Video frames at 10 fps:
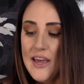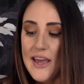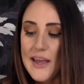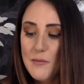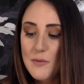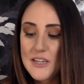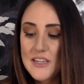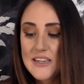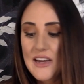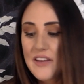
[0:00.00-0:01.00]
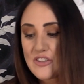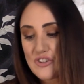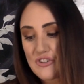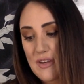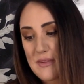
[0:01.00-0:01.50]
And we need to get health
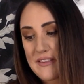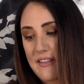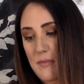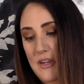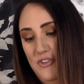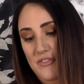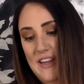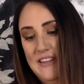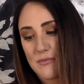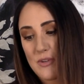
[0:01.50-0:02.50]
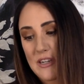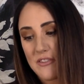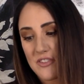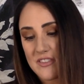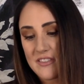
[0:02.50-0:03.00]
insurance companies out of the picture. That's one
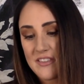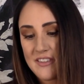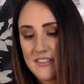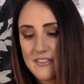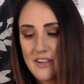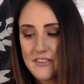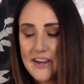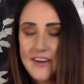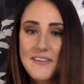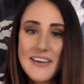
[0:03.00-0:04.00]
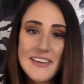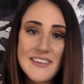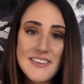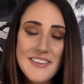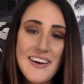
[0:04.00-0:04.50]
I'll die on that
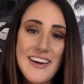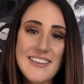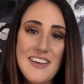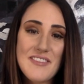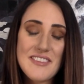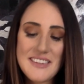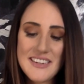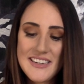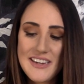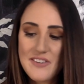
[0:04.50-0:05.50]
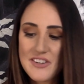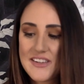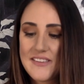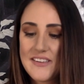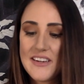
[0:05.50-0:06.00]
hill. I'd love to see any and
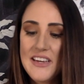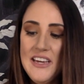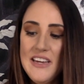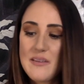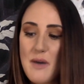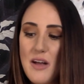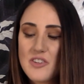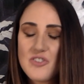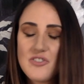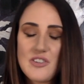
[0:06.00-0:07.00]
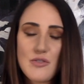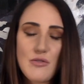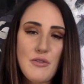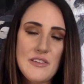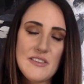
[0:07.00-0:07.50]
everything that demolishes their
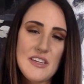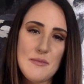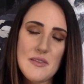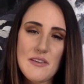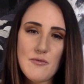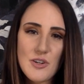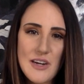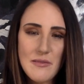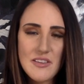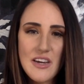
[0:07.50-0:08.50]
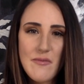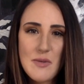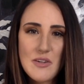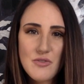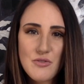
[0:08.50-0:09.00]
crony scheme that they've worked out with the
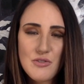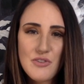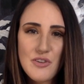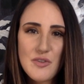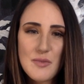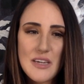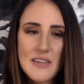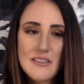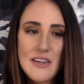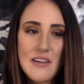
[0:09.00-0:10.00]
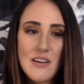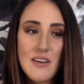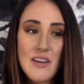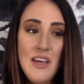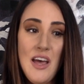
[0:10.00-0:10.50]
government to screw us over, because they are